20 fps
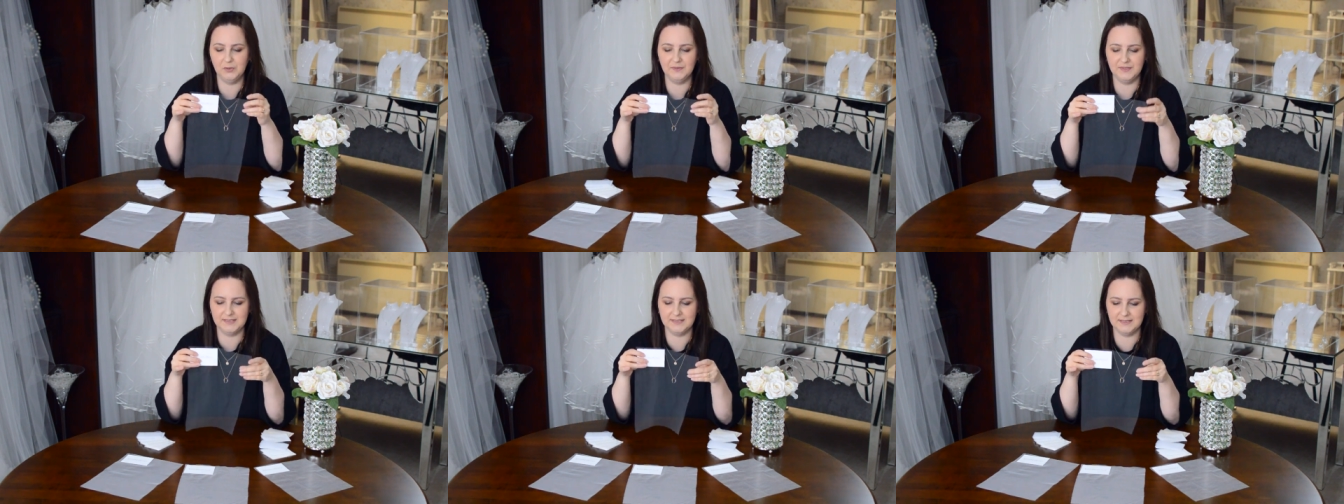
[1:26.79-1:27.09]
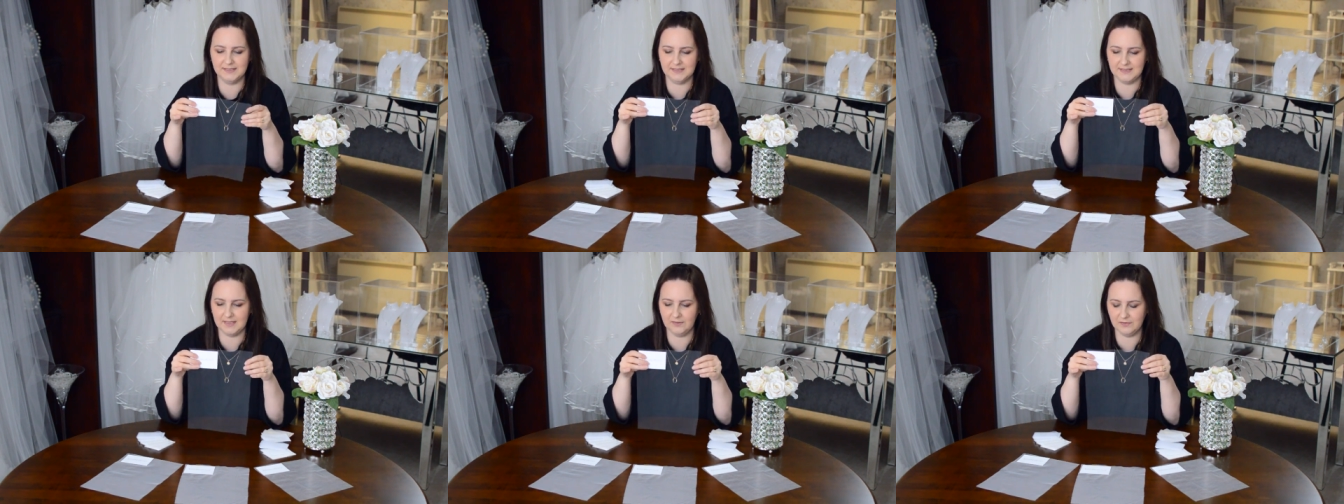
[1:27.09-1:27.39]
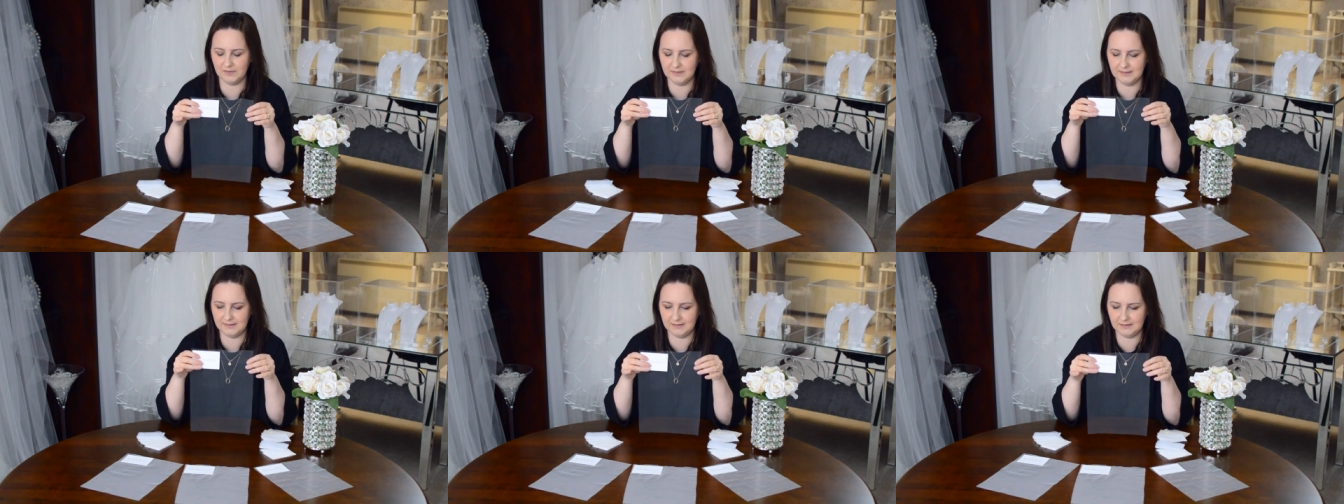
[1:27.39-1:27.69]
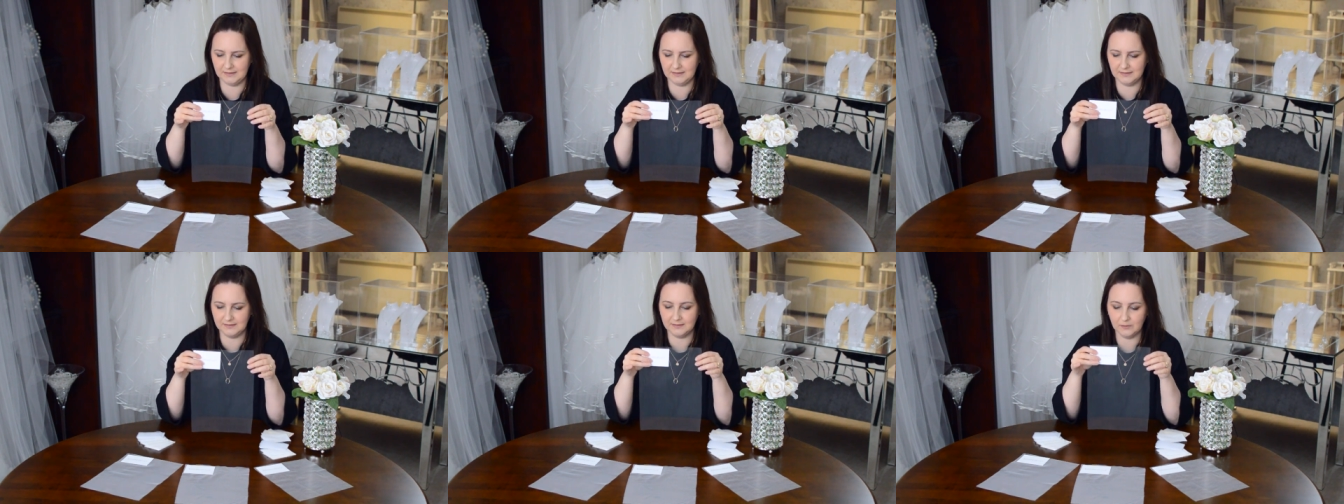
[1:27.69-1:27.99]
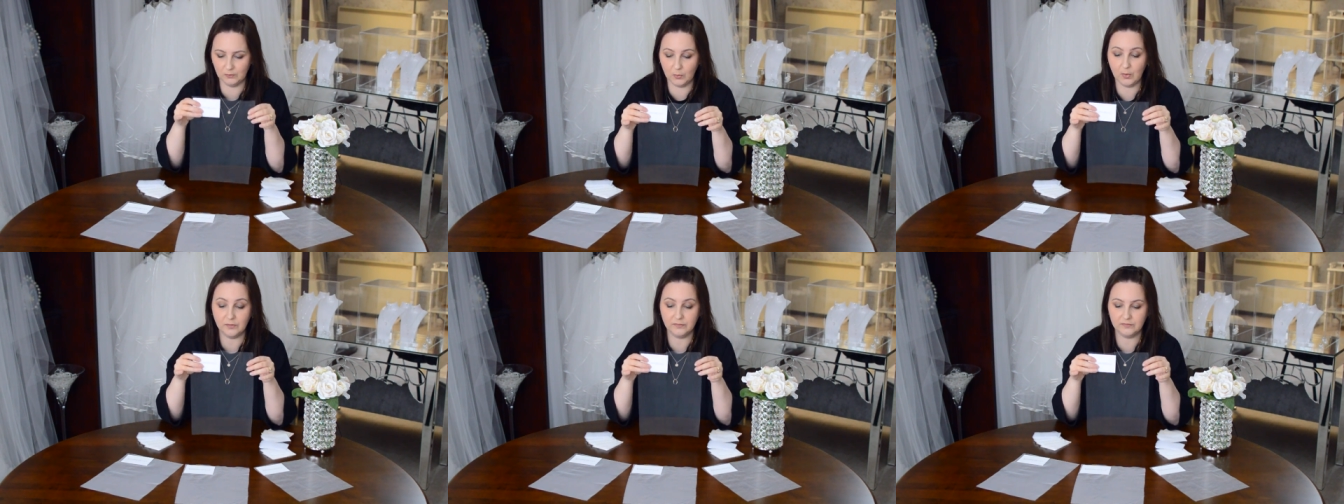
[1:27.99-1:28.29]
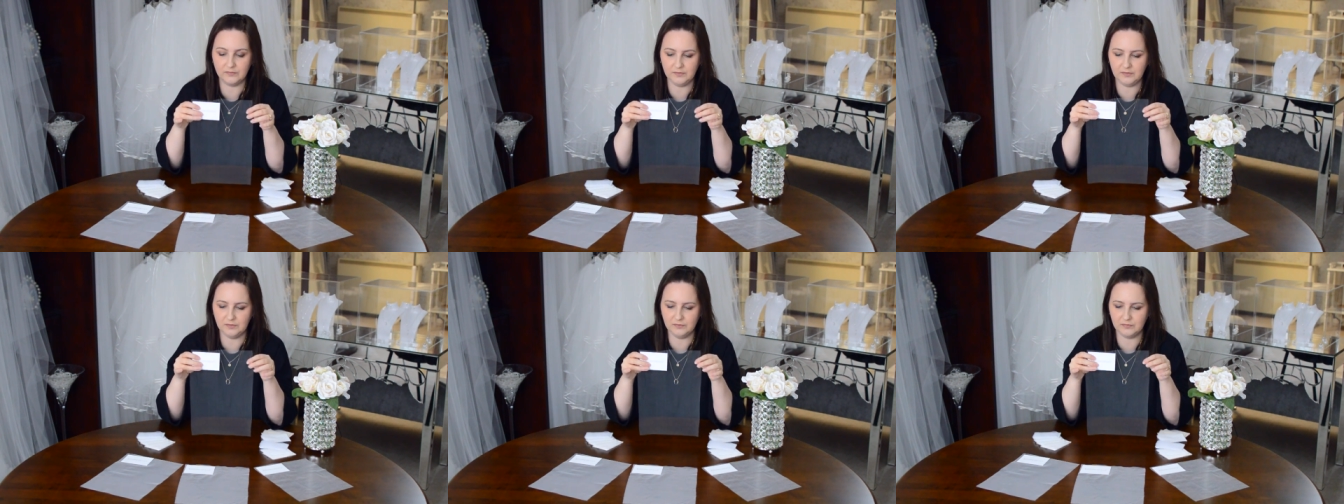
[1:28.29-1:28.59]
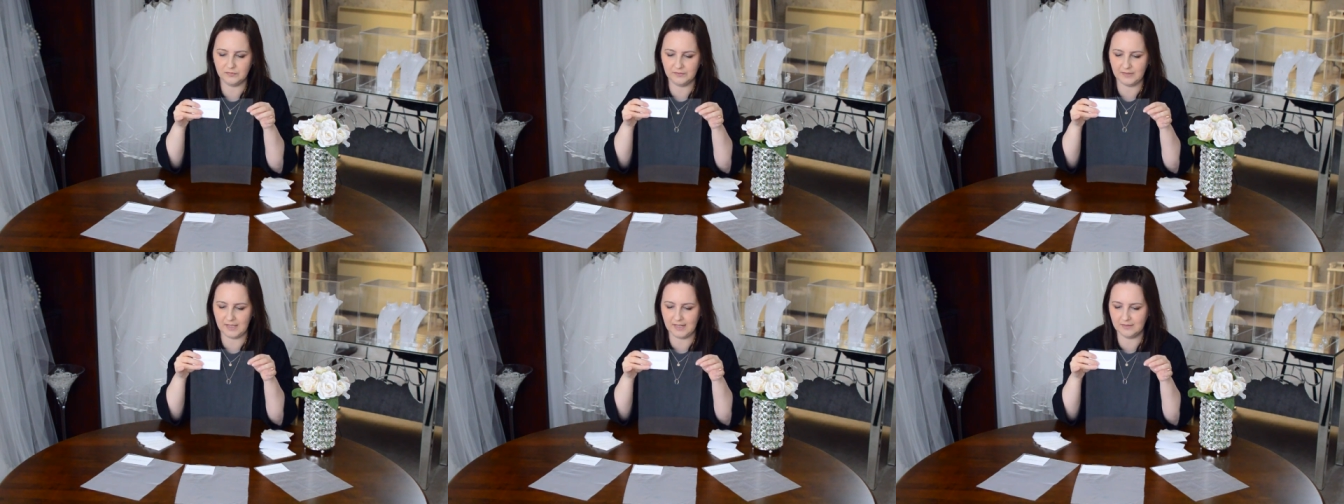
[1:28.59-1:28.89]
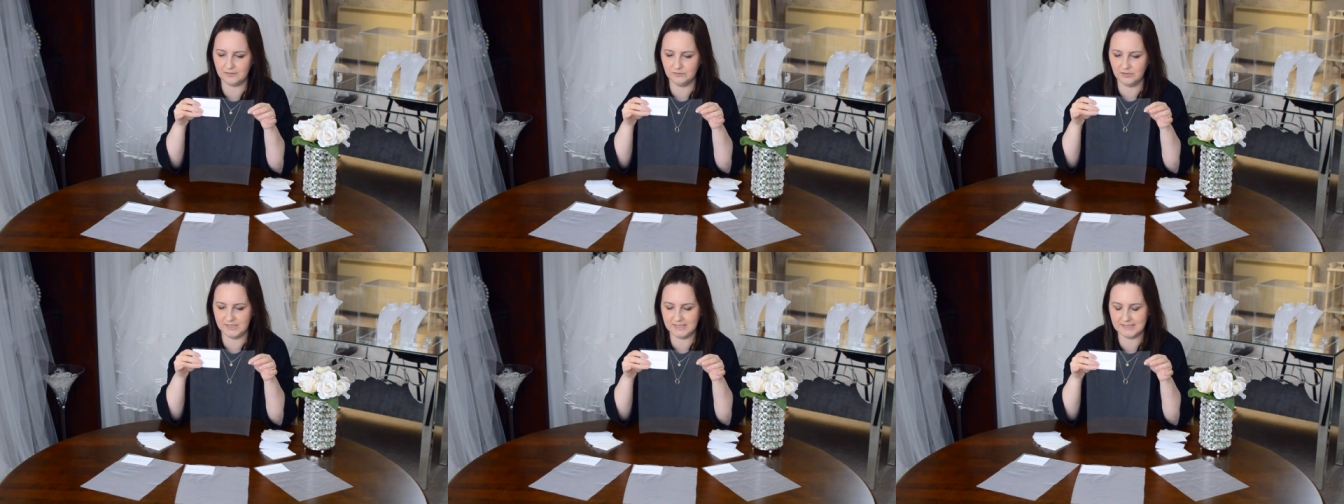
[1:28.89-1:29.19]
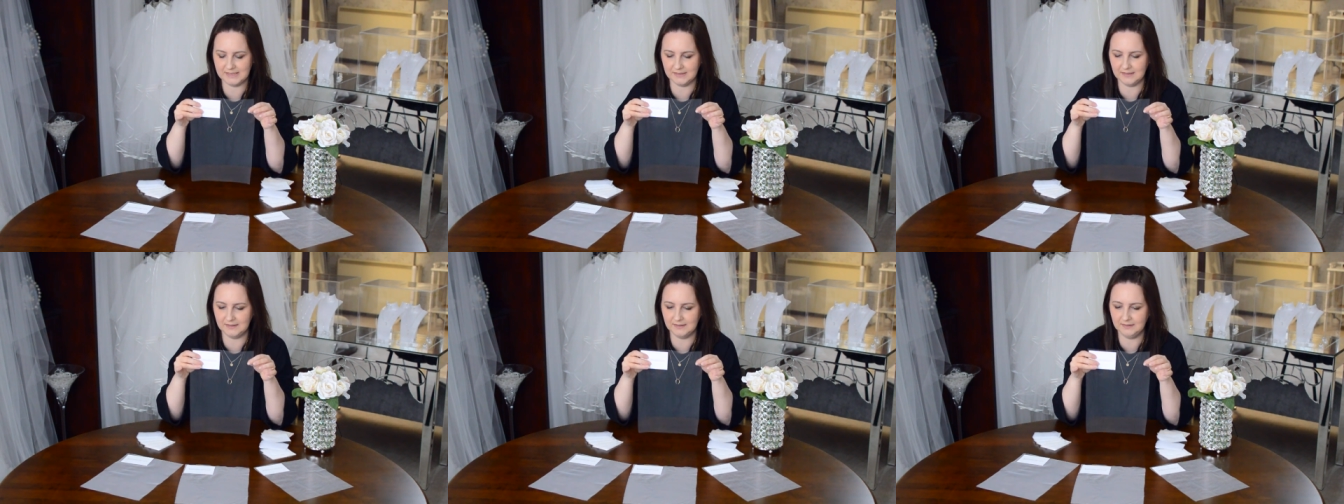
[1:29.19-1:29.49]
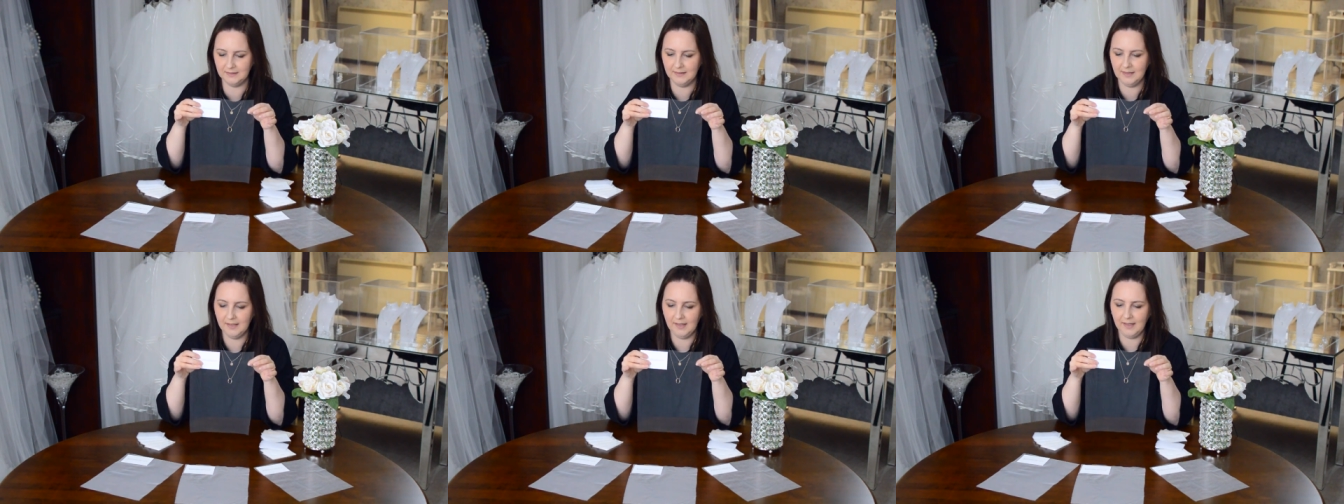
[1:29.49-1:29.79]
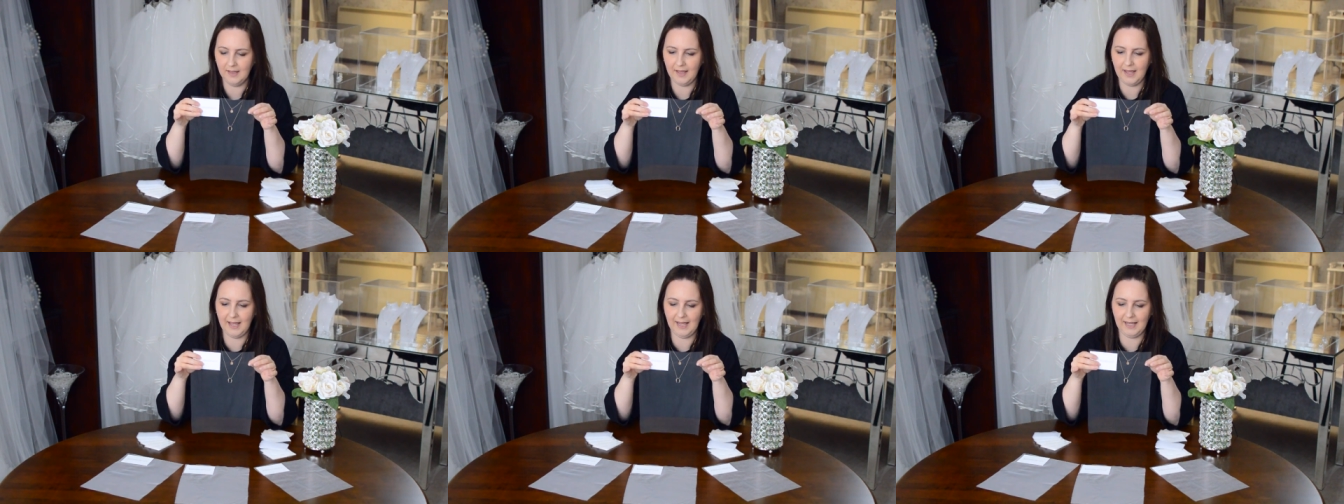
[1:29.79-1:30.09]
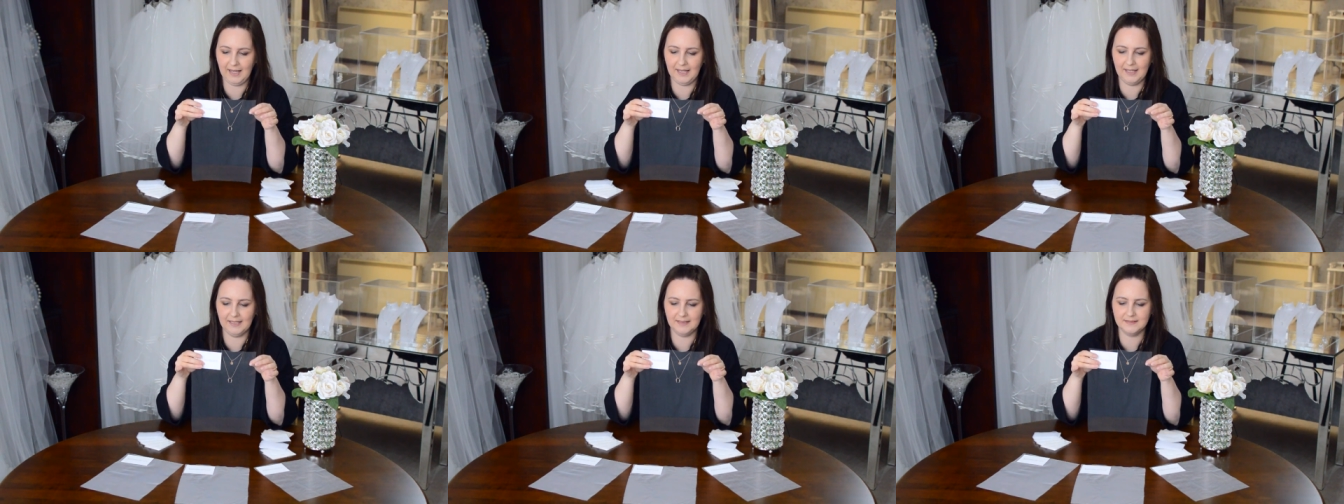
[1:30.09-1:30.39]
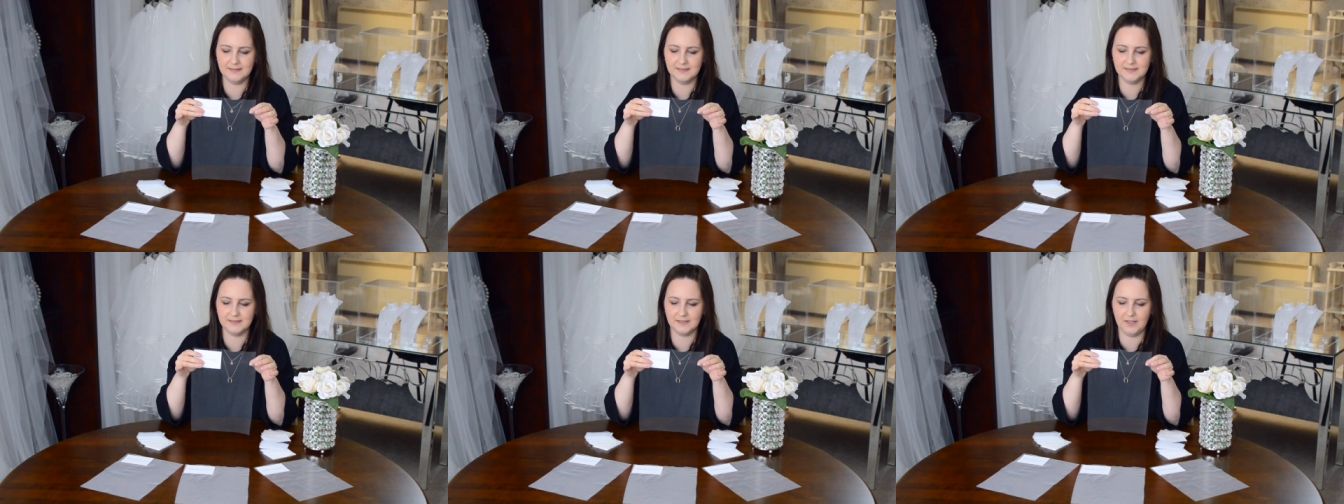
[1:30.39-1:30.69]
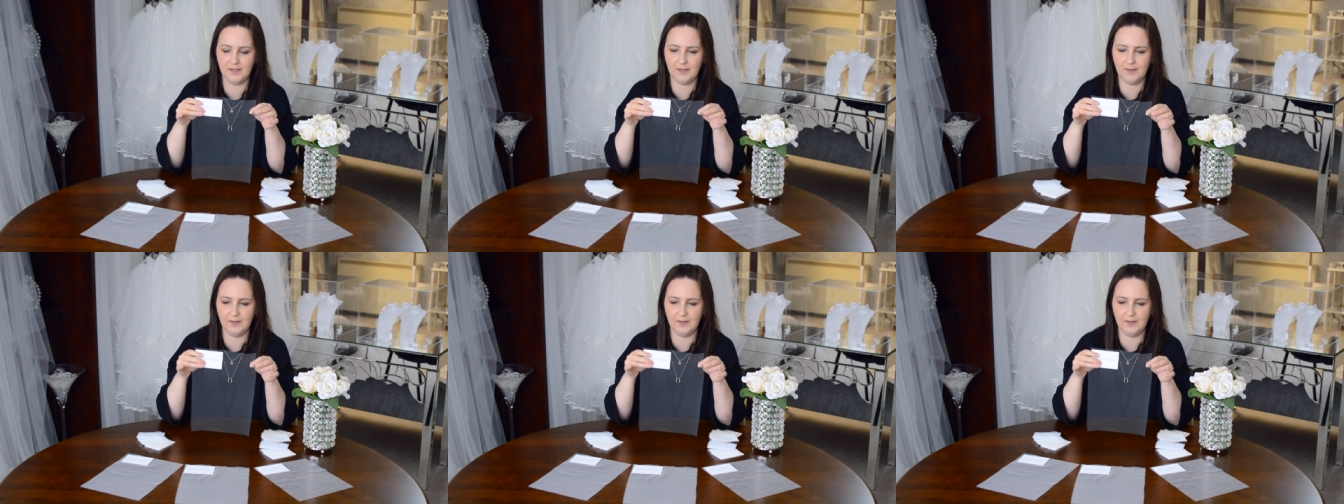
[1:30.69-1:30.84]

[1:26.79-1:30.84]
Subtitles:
this is definitely the one for you for that reason. And